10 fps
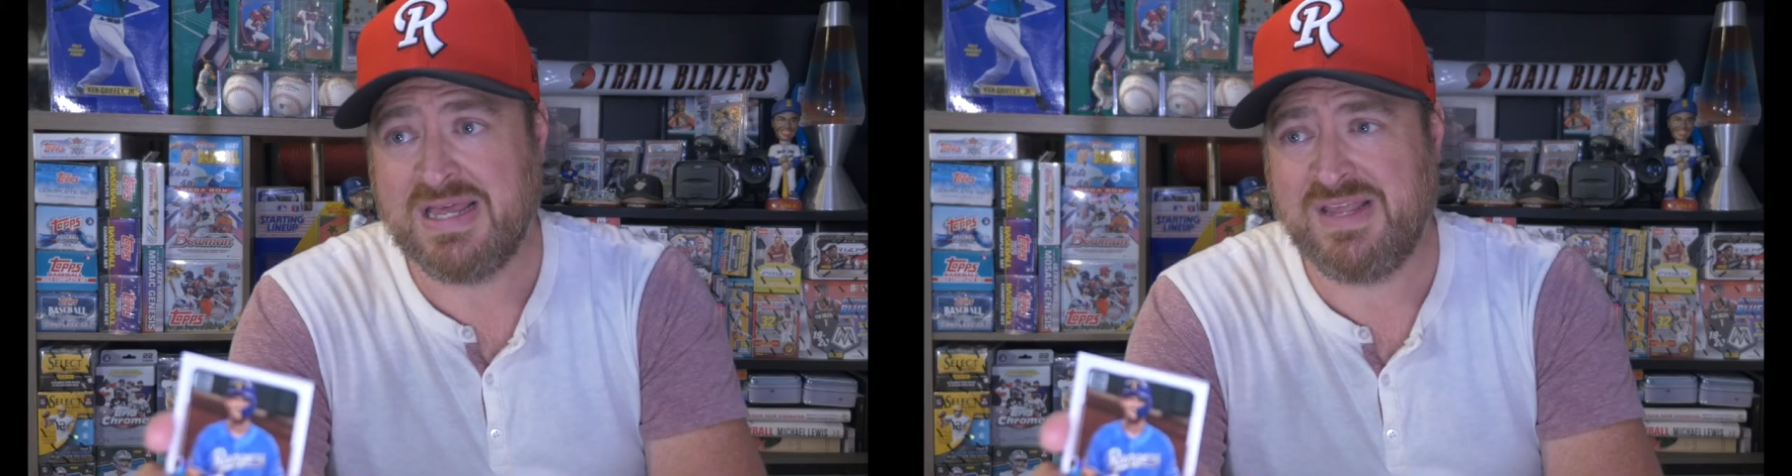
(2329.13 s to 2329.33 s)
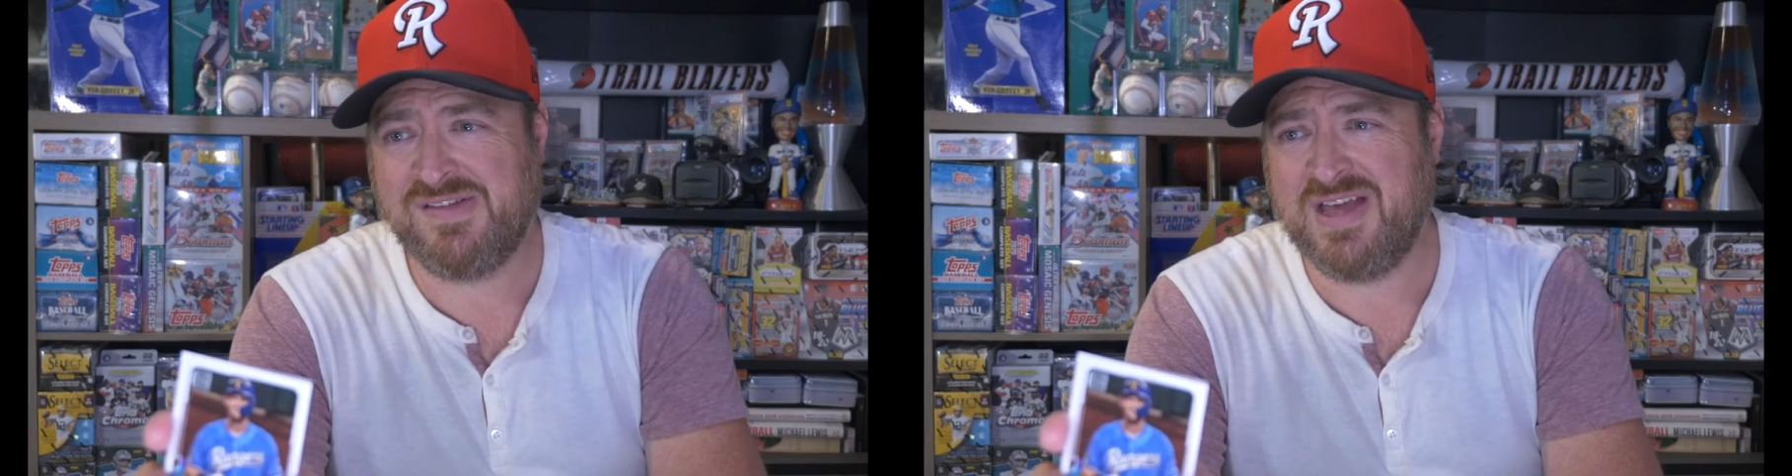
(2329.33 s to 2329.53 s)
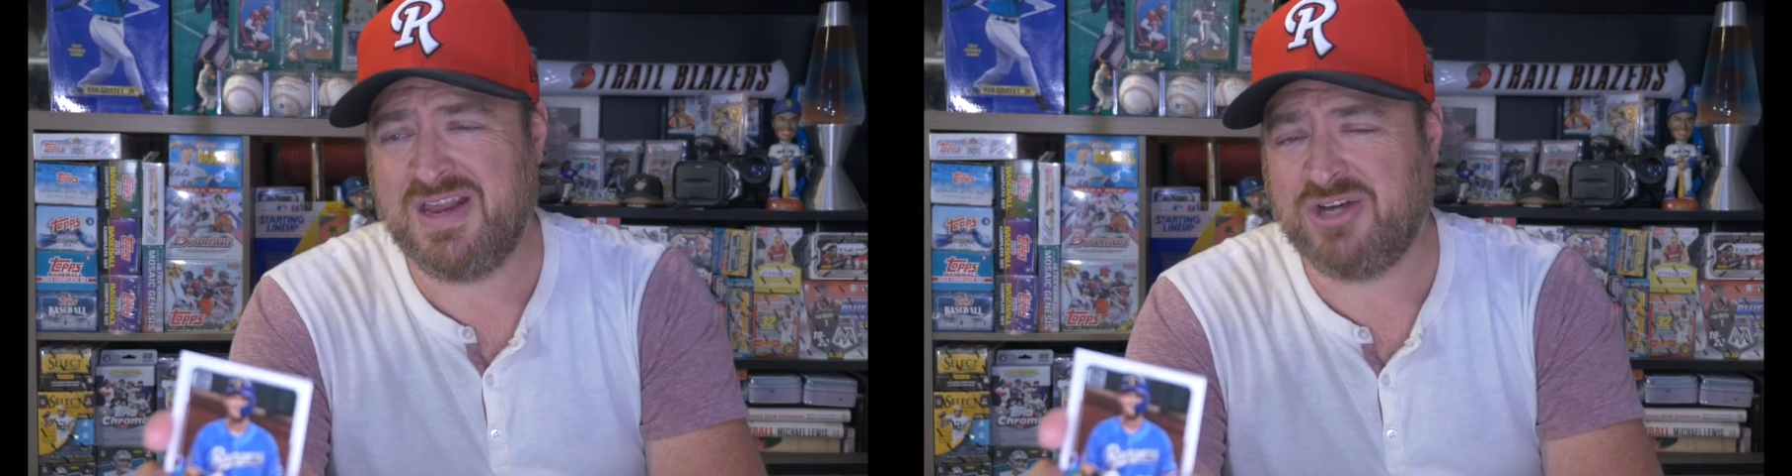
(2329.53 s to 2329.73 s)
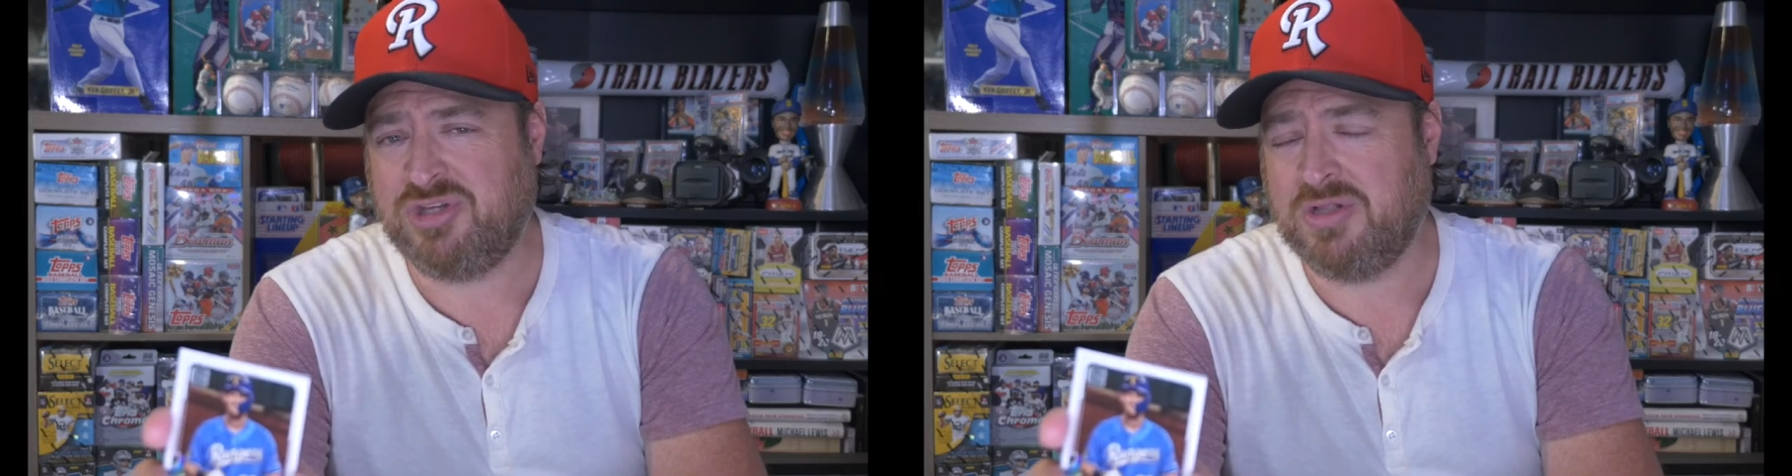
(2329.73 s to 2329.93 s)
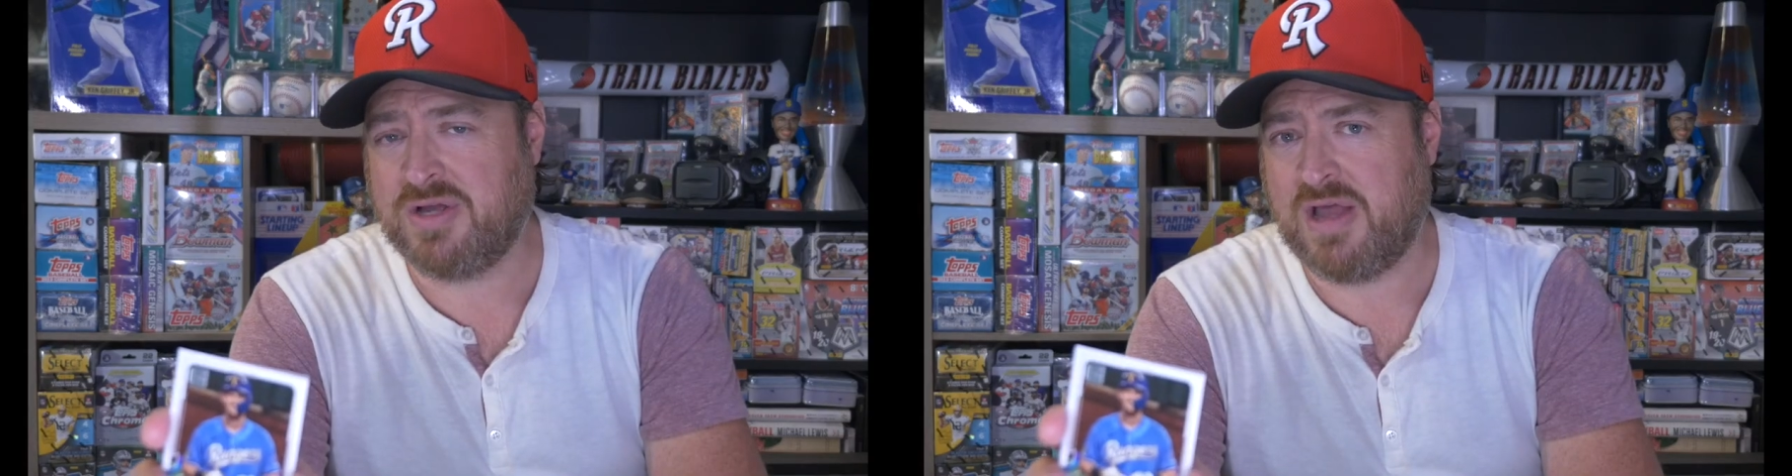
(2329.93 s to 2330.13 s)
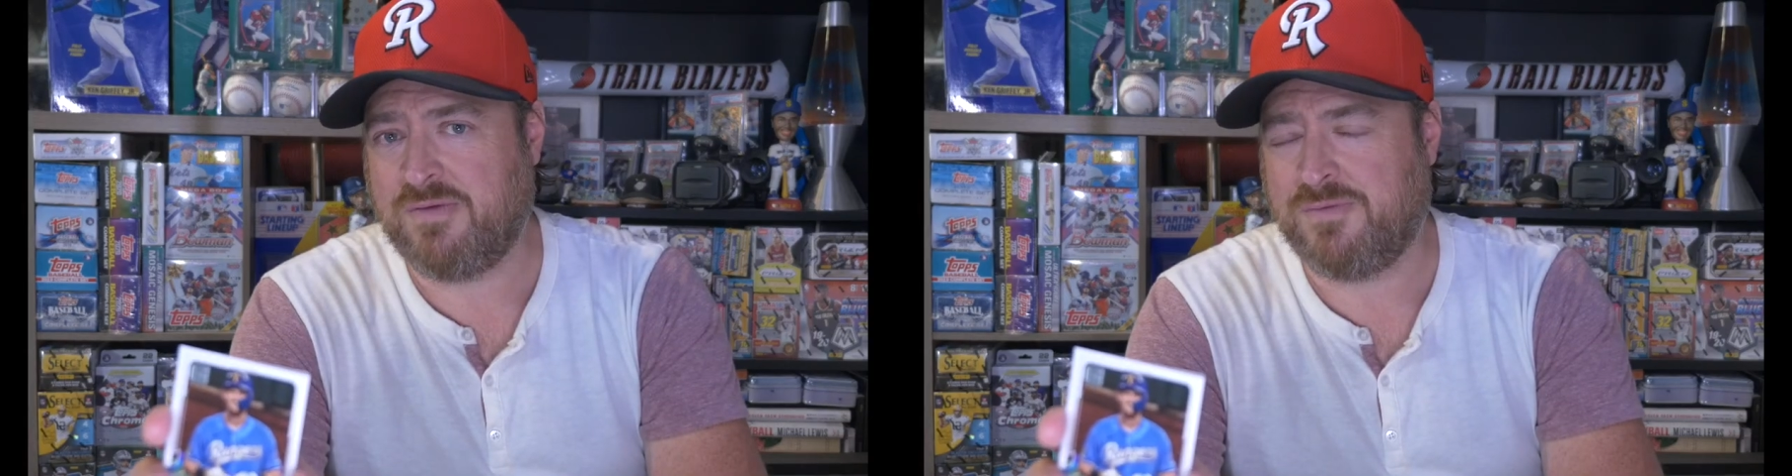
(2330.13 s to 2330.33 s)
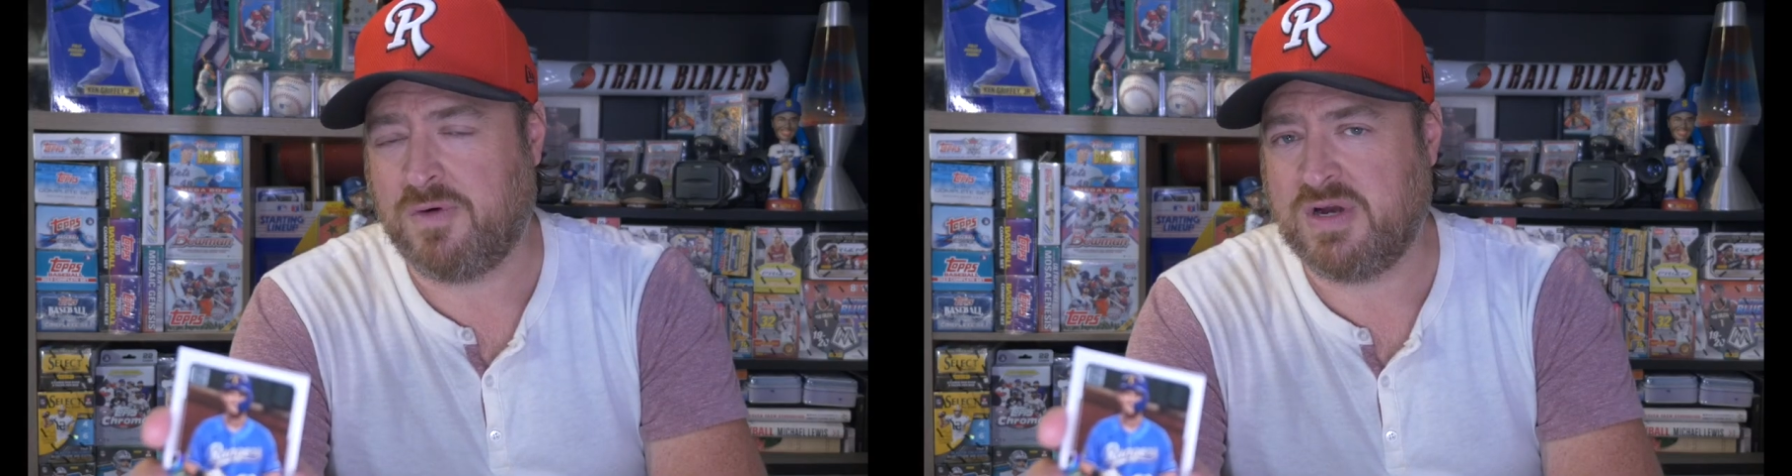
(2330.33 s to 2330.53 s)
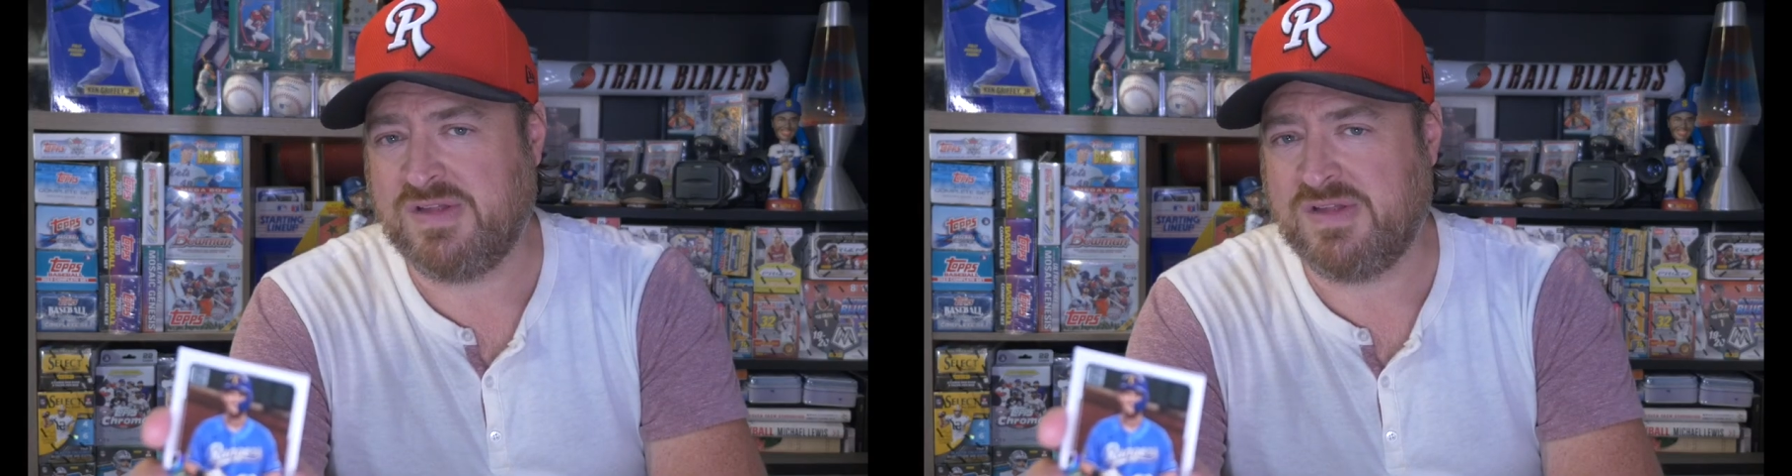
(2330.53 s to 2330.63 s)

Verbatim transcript: He's a guy to actually look out for.